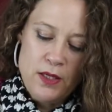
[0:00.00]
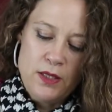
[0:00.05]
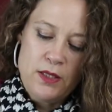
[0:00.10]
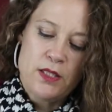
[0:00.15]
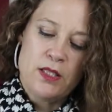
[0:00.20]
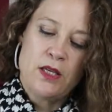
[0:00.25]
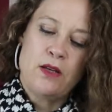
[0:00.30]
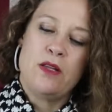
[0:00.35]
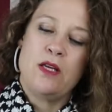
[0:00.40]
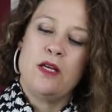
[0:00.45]

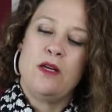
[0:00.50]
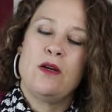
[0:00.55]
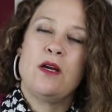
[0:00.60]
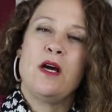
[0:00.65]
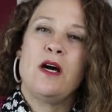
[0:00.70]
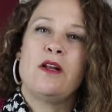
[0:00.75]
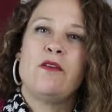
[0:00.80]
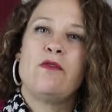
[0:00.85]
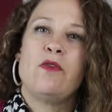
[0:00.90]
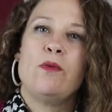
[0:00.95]
so that you
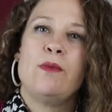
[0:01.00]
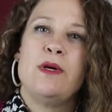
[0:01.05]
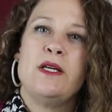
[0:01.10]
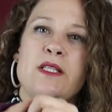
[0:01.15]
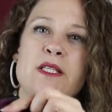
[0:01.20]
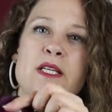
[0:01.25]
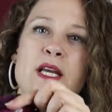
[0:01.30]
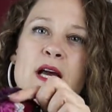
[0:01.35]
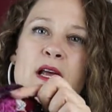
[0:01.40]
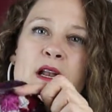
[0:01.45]
kind of
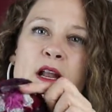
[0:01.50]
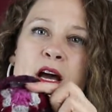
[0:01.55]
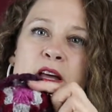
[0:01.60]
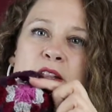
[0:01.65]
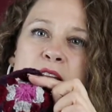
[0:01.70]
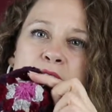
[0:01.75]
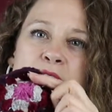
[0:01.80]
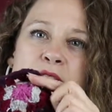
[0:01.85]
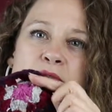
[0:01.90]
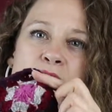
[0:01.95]
almost get like
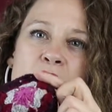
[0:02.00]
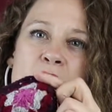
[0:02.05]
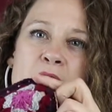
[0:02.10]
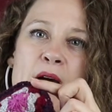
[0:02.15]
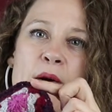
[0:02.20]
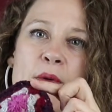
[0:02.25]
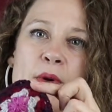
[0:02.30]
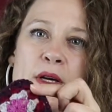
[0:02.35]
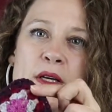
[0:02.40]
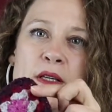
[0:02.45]
this
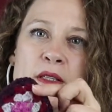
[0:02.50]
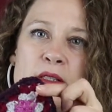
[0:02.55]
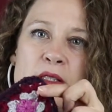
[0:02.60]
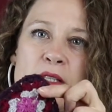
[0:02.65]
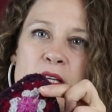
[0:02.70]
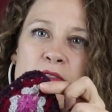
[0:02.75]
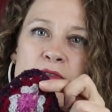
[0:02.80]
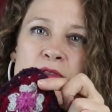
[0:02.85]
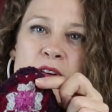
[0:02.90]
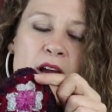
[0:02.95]
flower
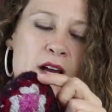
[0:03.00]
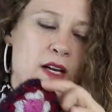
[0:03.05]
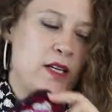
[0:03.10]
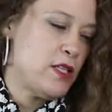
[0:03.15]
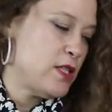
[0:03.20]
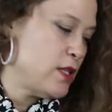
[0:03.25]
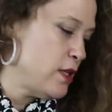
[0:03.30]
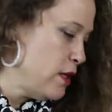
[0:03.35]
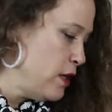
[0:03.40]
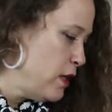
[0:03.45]

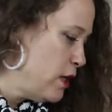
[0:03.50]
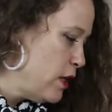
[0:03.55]
effect.